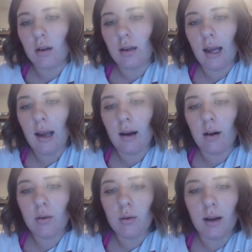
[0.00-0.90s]

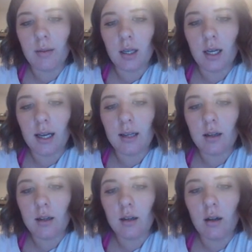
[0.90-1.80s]
Now I'm going to add
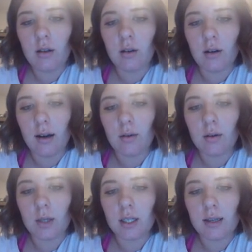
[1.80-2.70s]
another
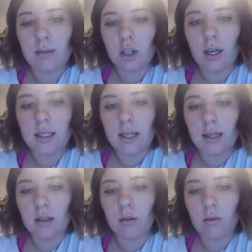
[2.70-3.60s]
hour because I'm trying to
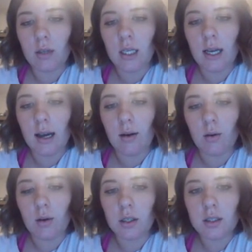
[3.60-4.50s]
add 3
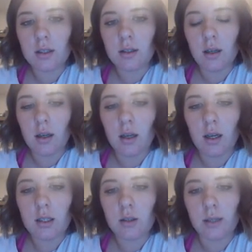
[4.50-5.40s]
hours
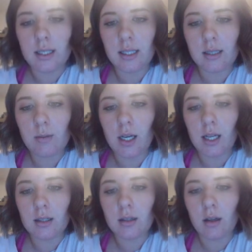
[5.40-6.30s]
and 26
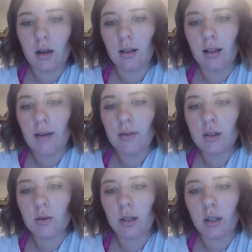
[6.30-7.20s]
minutes.
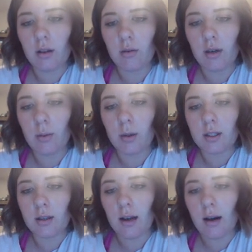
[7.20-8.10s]
11:23
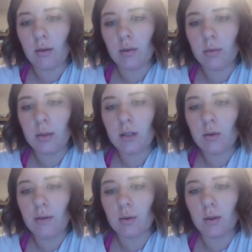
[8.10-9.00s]
plus an hour would be
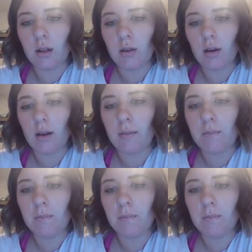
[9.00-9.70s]
12:23.